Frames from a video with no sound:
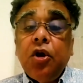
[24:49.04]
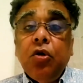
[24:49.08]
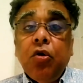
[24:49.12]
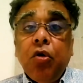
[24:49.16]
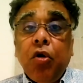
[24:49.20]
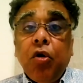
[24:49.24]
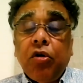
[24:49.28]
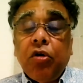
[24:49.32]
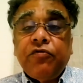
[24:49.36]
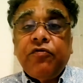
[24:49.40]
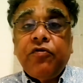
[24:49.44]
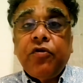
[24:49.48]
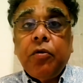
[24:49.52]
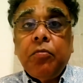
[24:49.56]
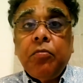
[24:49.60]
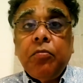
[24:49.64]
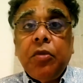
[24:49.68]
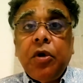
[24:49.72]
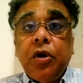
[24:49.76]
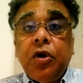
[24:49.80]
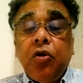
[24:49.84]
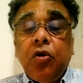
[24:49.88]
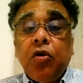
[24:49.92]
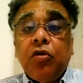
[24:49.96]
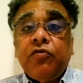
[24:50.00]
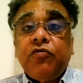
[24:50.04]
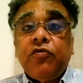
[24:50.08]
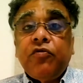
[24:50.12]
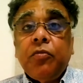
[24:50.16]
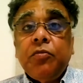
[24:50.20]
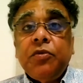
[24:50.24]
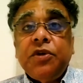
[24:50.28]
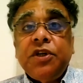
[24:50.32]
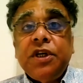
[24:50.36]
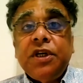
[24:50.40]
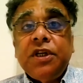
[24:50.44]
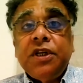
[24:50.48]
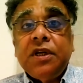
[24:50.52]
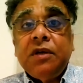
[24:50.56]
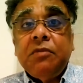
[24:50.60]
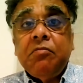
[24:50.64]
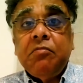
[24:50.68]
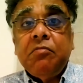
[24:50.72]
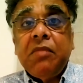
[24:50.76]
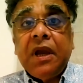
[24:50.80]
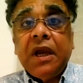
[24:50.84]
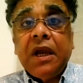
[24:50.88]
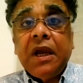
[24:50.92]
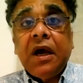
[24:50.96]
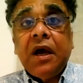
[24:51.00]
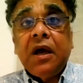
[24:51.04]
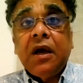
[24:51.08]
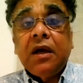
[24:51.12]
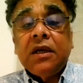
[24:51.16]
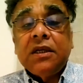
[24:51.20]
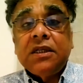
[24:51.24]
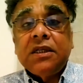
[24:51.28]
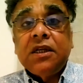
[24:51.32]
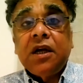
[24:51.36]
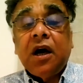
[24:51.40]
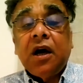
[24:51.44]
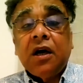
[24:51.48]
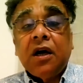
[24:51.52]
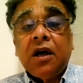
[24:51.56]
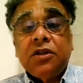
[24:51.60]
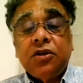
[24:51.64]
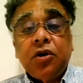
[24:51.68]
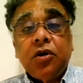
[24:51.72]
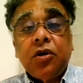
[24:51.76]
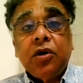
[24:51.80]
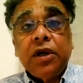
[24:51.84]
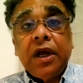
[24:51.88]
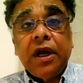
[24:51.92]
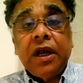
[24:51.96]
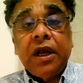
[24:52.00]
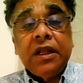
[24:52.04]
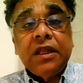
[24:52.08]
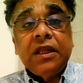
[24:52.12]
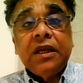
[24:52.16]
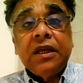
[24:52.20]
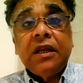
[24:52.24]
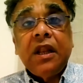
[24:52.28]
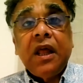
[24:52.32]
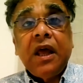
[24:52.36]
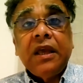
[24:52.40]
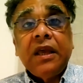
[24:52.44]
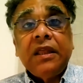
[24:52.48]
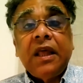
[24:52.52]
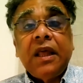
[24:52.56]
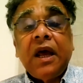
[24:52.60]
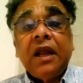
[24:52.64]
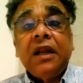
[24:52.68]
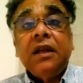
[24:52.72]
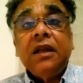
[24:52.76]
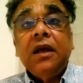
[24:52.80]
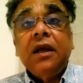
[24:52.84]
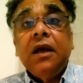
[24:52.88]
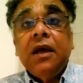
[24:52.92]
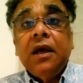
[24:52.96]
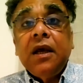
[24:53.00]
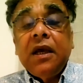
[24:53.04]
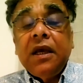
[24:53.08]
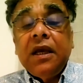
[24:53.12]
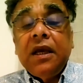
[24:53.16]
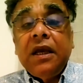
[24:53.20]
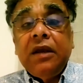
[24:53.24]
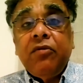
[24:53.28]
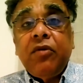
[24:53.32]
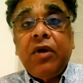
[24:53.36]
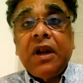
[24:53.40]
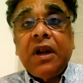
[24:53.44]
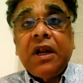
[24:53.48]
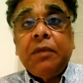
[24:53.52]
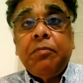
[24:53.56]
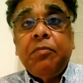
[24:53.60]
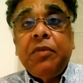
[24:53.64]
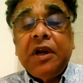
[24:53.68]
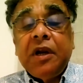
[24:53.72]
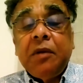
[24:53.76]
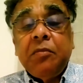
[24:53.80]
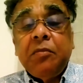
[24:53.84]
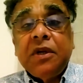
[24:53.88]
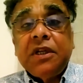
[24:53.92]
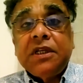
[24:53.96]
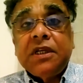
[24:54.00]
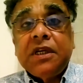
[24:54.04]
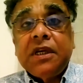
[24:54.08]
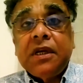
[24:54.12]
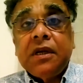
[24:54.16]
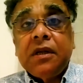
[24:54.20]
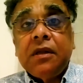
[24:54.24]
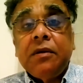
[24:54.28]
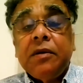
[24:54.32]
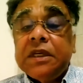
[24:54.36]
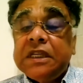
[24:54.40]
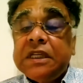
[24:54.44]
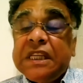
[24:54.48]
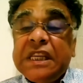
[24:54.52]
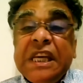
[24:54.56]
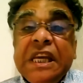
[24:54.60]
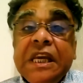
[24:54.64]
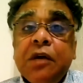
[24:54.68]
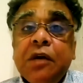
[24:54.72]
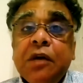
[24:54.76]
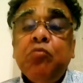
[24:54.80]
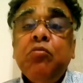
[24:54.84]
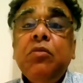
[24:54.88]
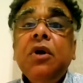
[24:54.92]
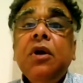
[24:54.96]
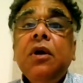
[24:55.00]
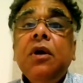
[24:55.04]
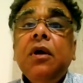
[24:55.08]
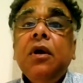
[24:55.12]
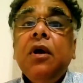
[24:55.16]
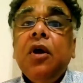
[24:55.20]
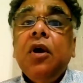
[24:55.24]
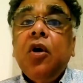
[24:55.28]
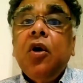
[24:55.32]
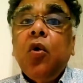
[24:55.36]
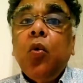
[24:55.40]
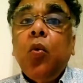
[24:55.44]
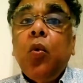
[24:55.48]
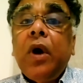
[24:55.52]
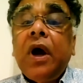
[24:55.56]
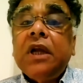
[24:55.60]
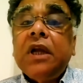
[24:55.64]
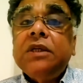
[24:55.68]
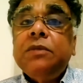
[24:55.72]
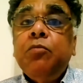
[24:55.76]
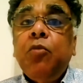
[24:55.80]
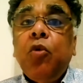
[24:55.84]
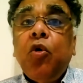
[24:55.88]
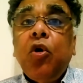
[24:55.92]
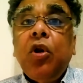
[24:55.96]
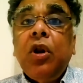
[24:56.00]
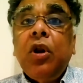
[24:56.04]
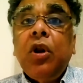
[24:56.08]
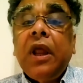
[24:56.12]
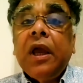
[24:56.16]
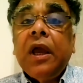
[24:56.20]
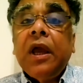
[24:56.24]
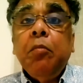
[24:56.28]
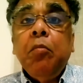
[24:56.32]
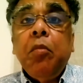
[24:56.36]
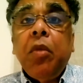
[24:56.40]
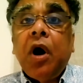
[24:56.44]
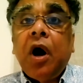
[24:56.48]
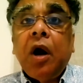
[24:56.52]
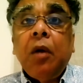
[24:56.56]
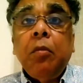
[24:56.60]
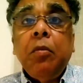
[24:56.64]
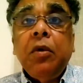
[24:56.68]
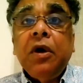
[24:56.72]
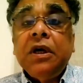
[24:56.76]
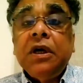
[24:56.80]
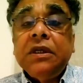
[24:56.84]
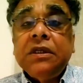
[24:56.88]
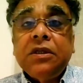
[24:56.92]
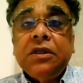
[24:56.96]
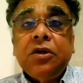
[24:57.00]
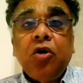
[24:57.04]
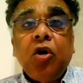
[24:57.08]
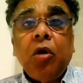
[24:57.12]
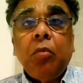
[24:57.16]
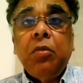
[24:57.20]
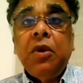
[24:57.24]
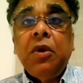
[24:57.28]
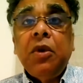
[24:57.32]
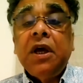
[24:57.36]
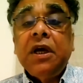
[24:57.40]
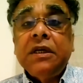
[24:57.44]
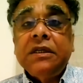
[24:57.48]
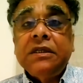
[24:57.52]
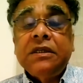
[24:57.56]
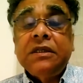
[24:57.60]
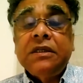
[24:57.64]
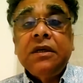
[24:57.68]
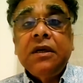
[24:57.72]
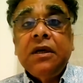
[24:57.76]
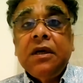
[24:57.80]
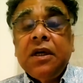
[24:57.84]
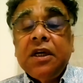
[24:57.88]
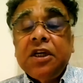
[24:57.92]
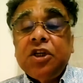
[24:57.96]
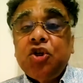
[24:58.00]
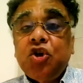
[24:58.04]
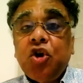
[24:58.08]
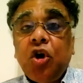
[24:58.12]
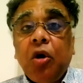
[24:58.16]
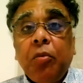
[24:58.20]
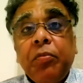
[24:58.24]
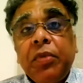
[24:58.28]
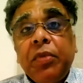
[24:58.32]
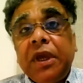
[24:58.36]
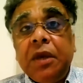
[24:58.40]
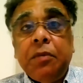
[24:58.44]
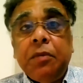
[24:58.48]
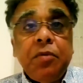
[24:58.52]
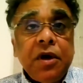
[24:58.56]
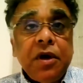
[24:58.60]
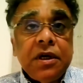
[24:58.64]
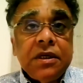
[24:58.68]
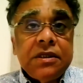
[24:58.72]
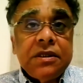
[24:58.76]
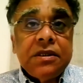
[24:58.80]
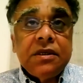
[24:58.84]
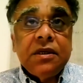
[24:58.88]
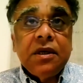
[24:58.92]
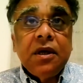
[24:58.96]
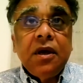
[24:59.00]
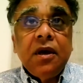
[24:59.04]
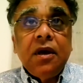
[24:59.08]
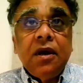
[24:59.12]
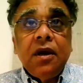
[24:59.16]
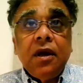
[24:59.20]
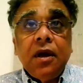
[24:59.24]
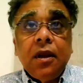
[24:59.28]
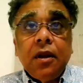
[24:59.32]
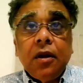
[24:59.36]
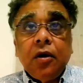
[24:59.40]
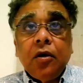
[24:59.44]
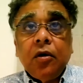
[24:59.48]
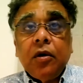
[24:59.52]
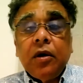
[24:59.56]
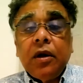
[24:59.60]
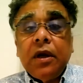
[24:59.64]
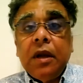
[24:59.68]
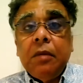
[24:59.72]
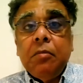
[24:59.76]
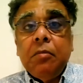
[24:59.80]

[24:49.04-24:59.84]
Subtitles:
not from cheating mega stars or anything like that. He ran a pyramid scheme where small, like barbers, cobblers, shopkeepers, you know,